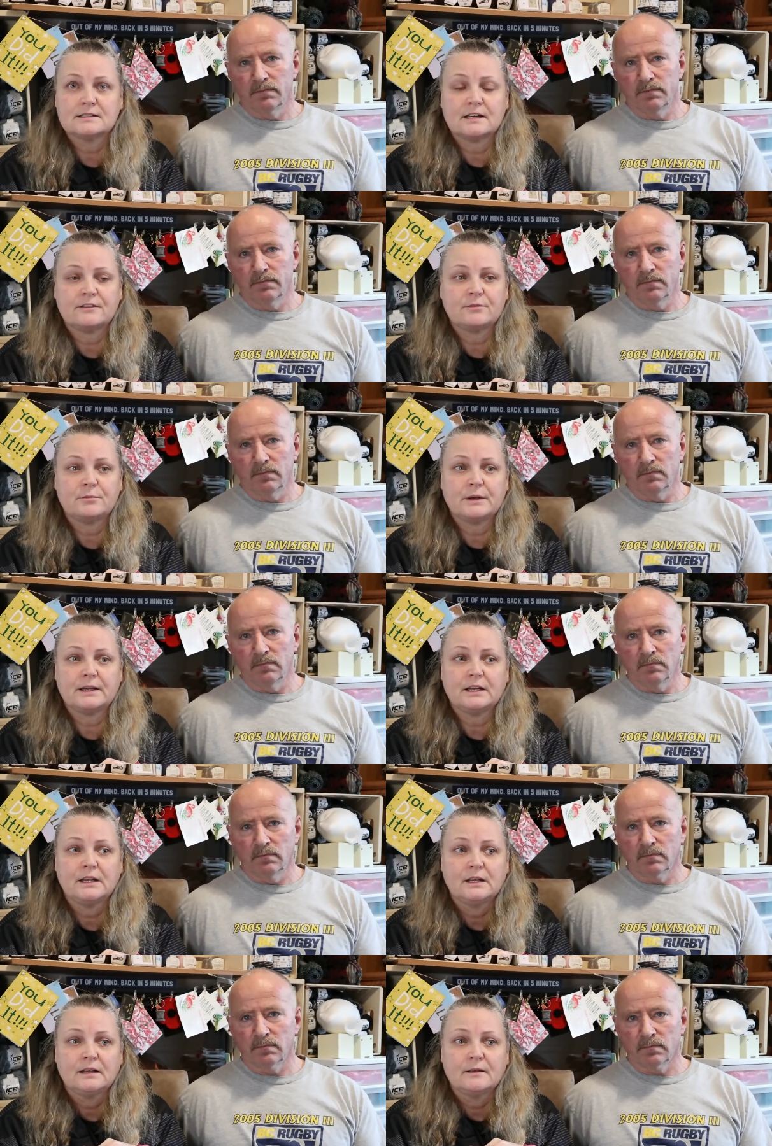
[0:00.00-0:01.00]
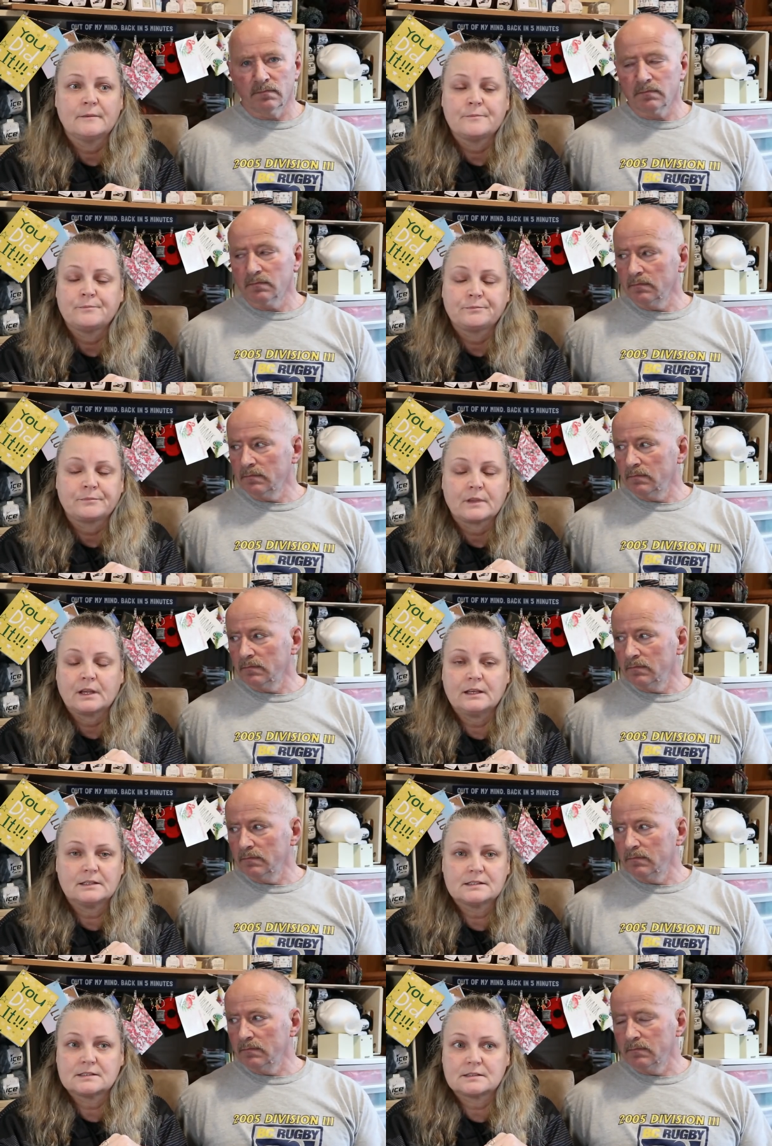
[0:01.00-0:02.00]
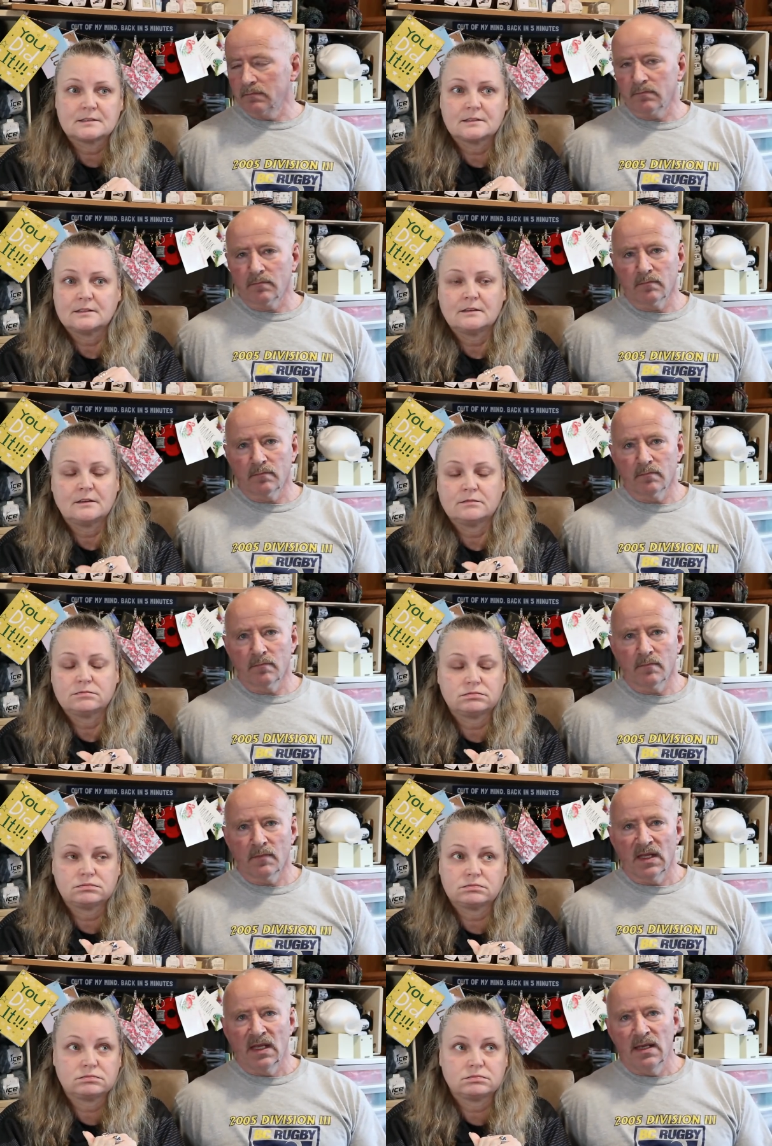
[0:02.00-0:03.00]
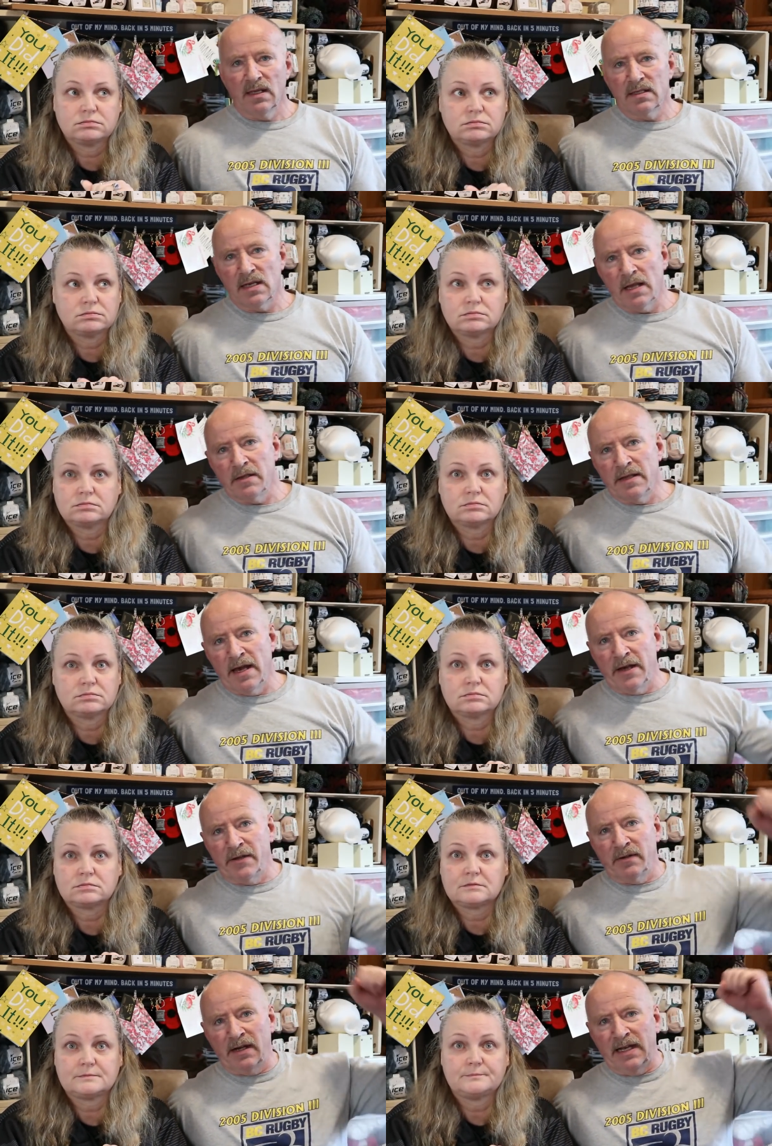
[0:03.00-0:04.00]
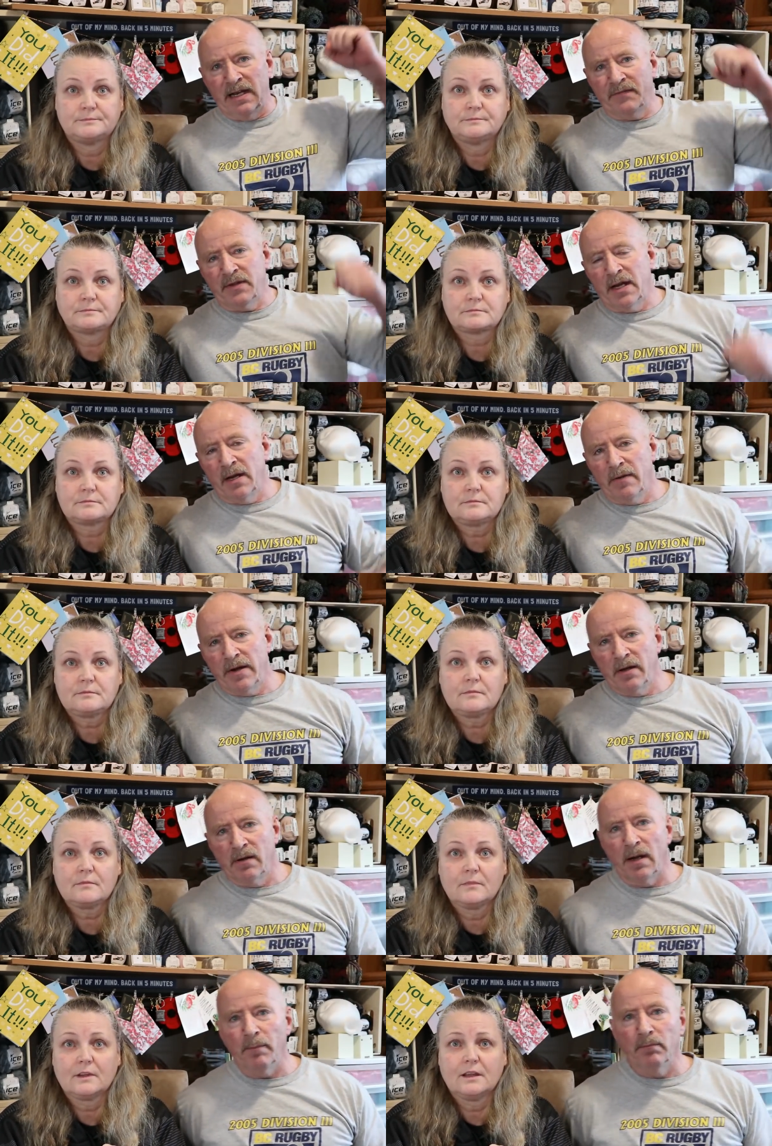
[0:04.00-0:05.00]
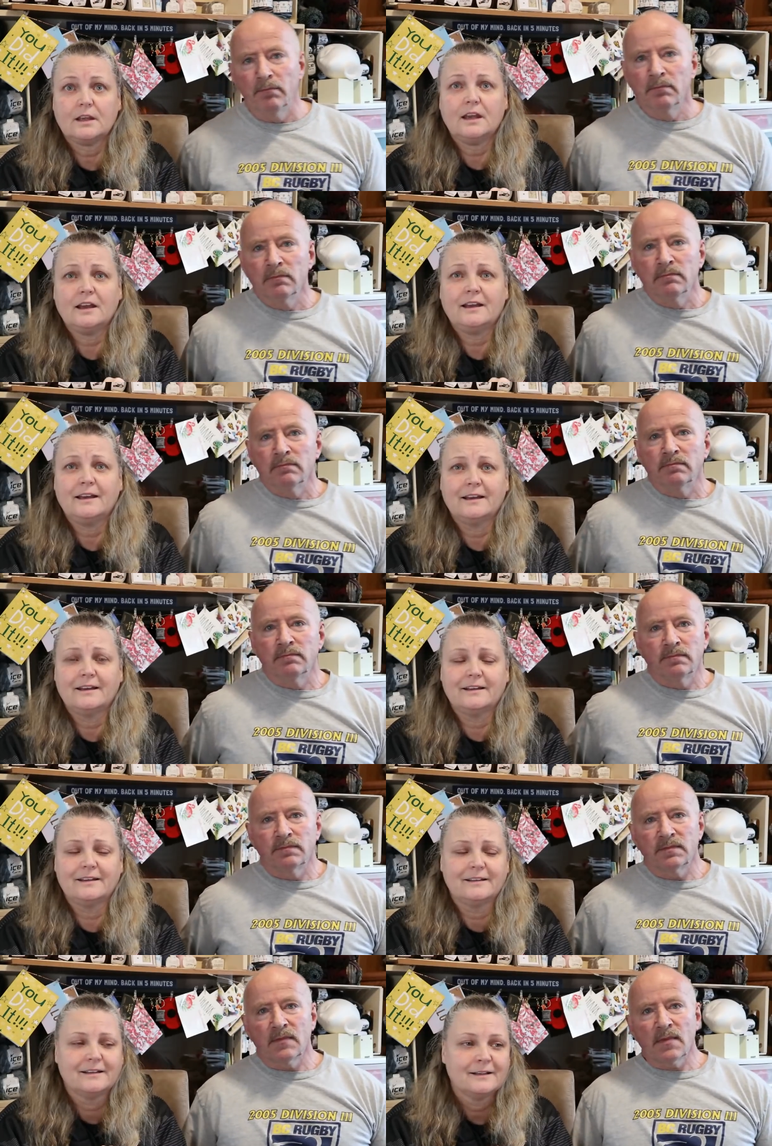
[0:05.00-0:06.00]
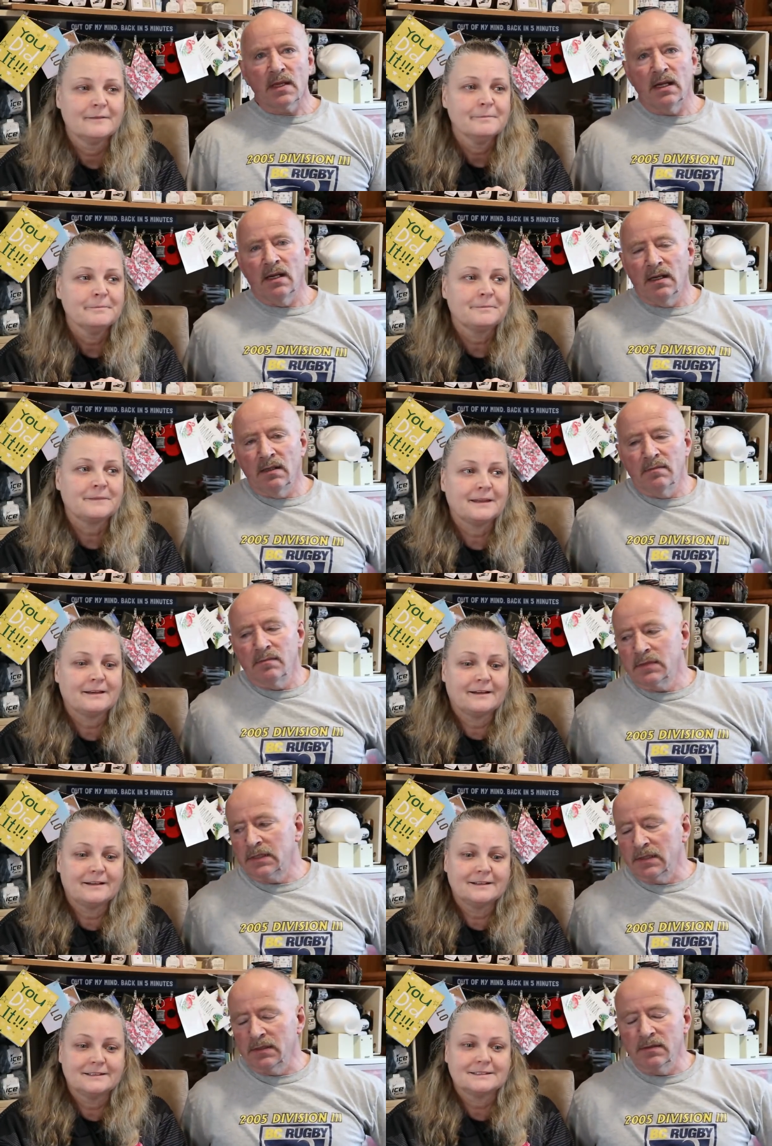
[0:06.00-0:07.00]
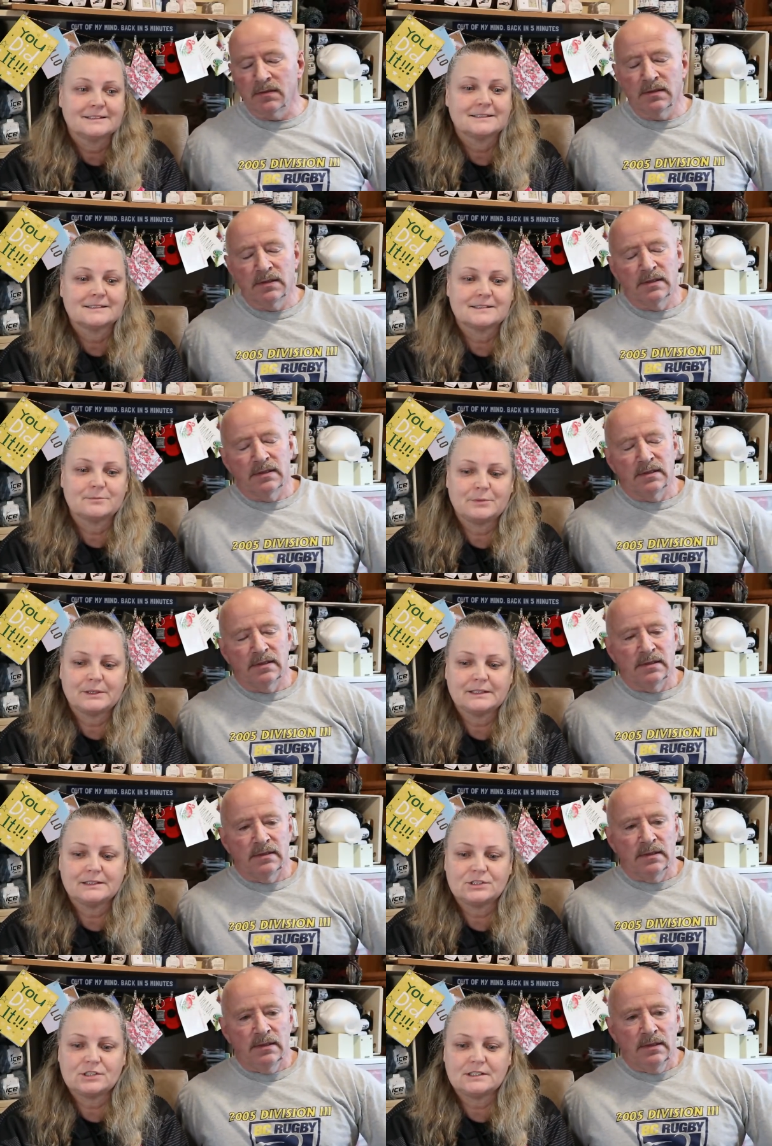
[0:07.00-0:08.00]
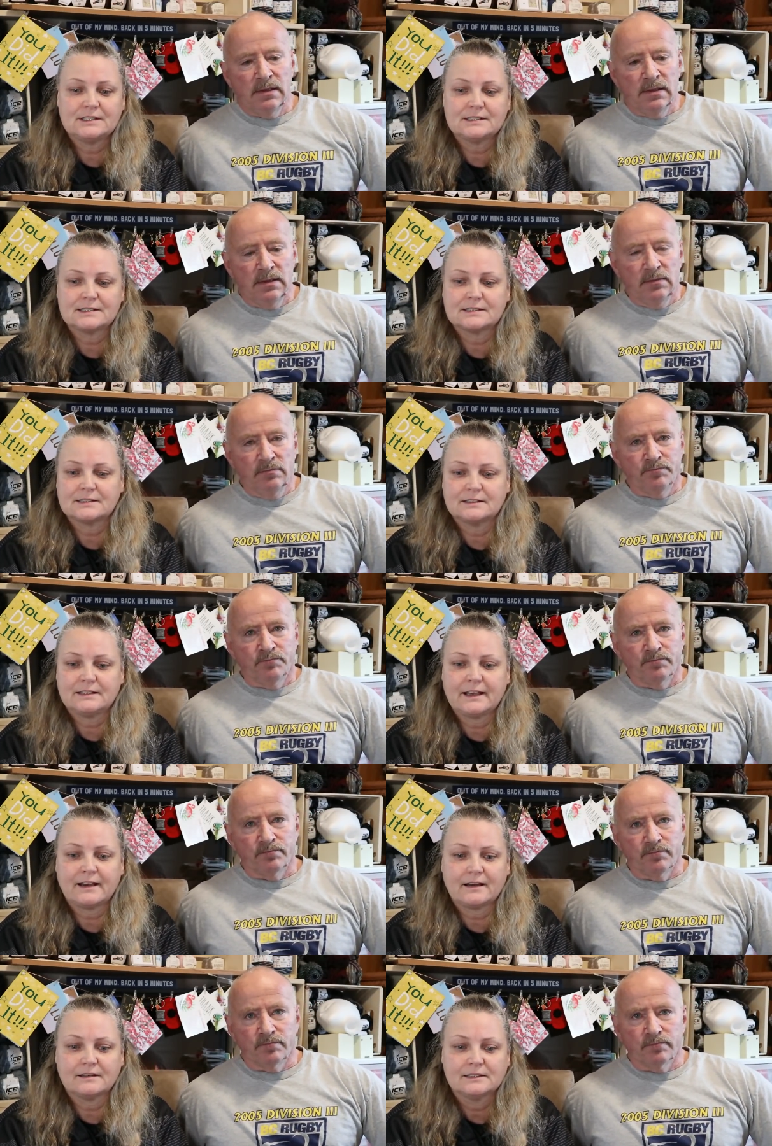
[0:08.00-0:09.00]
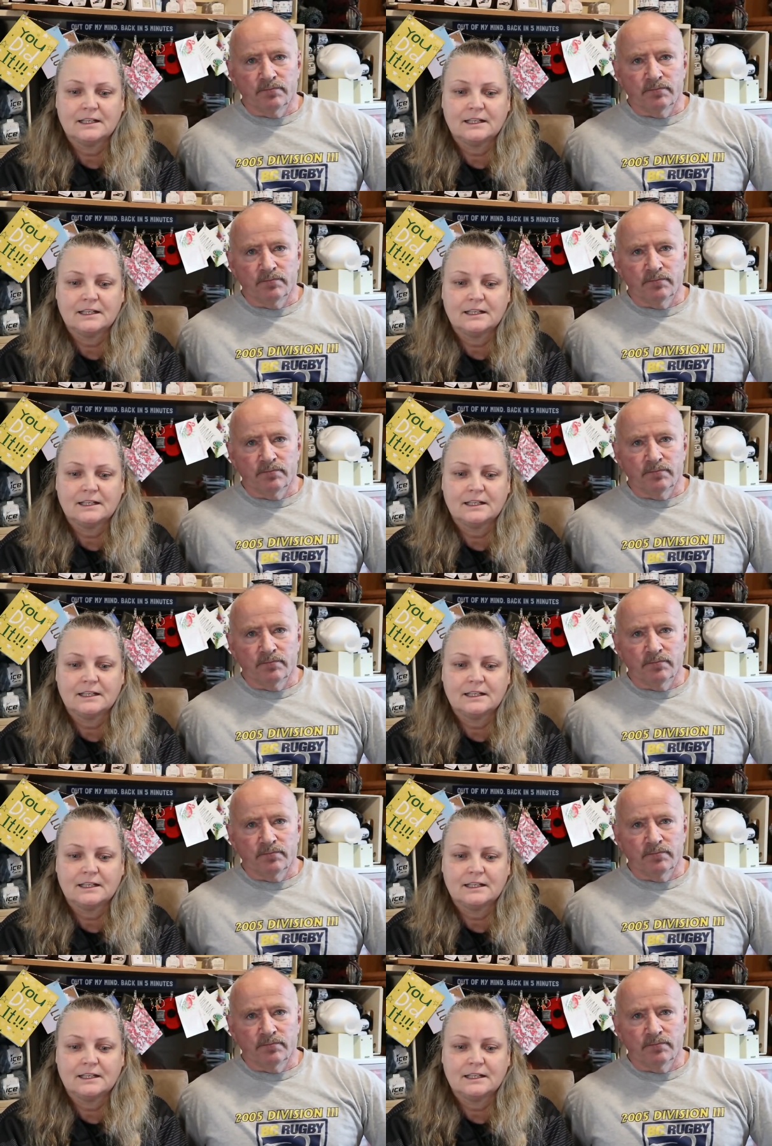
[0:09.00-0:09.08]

Speaker 1: stuff, but it's...
Speaker 2: it's either that or I have to carry her up.
Speaker 1: Um, yeah. So, but she's, yeah,